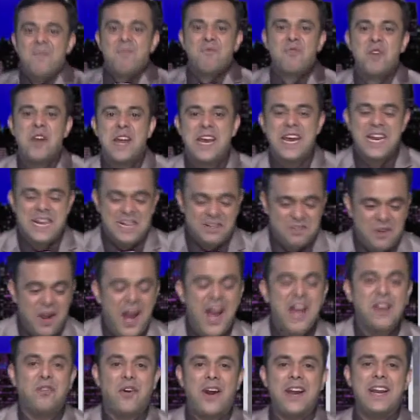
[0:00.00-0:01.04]
We
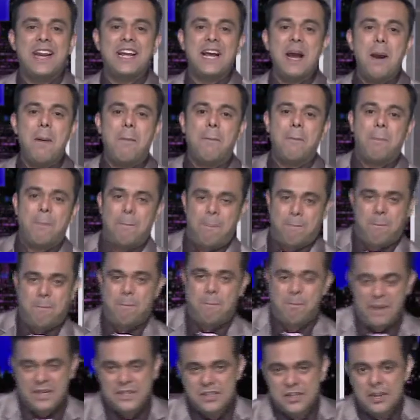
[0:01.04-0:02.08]
tried finding a
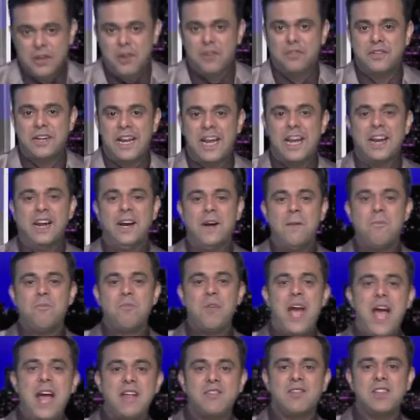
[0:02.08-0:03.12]
picture of Taylor,
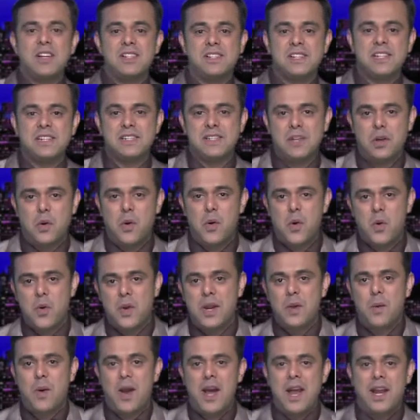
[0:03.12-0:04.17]
and this is the
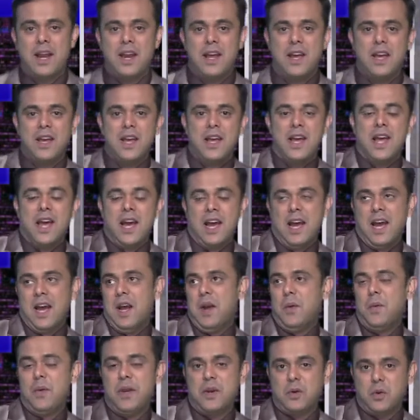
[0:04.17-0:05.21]
only one
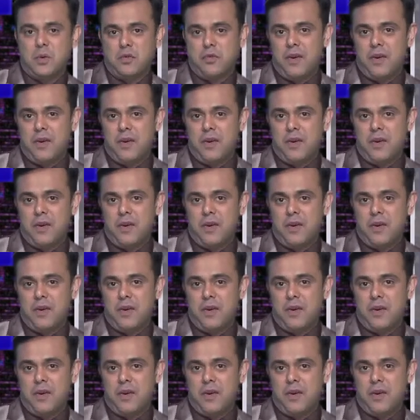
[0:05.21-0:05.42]
we could